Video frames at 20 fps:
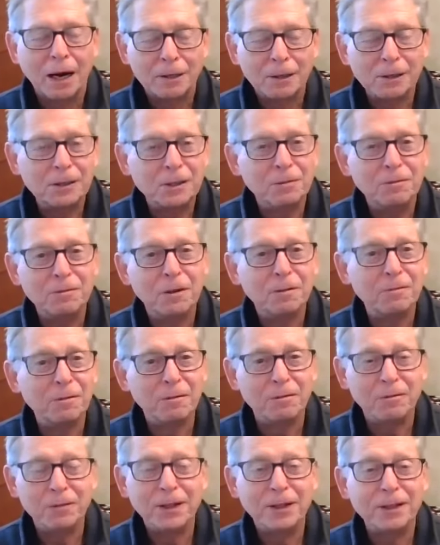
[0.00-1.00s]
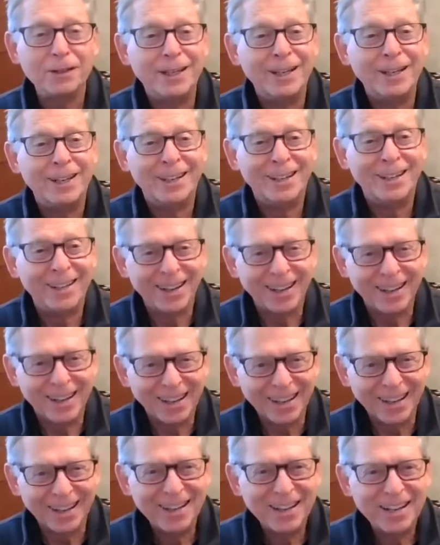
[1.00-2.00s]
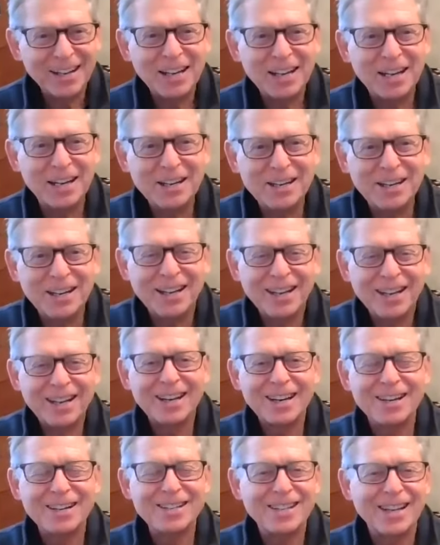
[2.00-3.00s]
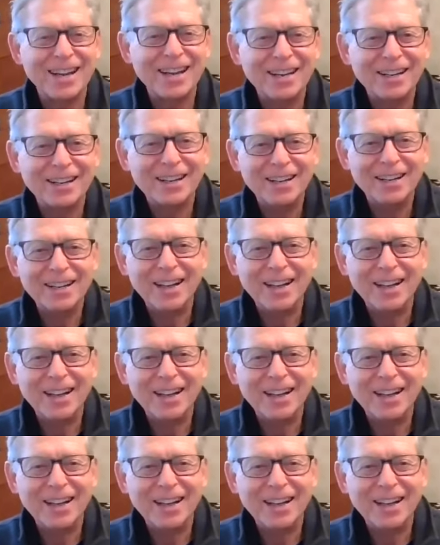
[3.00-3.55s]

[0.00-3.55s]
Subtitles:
Don't you feel fulfilled? Here's a